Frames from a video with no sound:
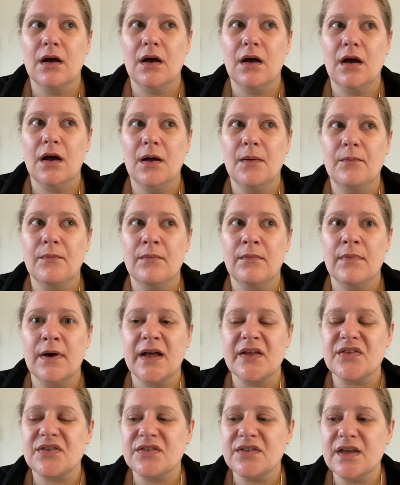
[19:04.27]

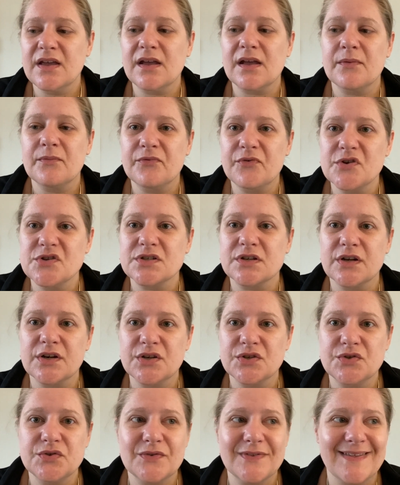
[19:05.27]
I think I'm first
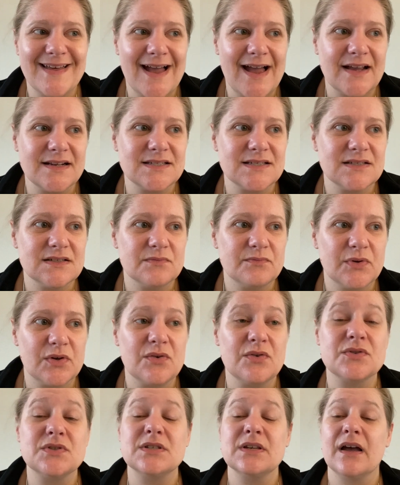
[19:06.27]
gonna do that
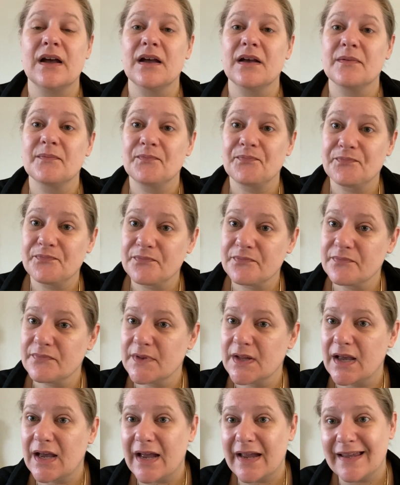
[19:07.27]
because
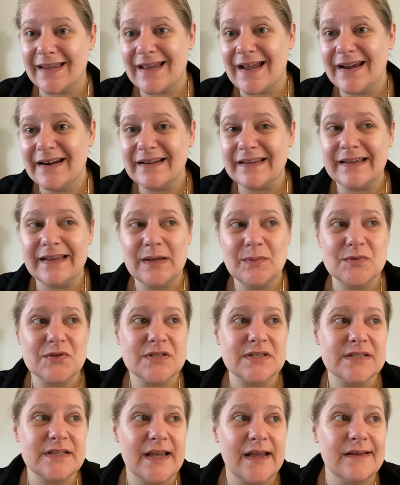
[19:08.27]
I kind of came to a
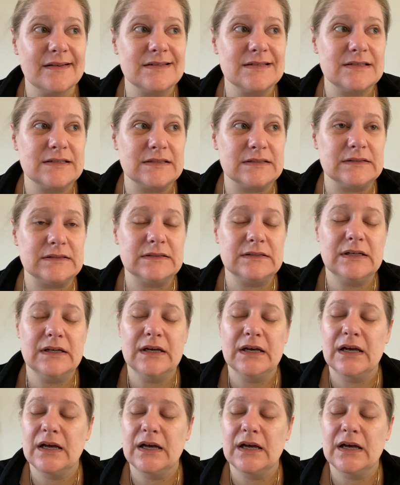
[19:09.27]
standstill,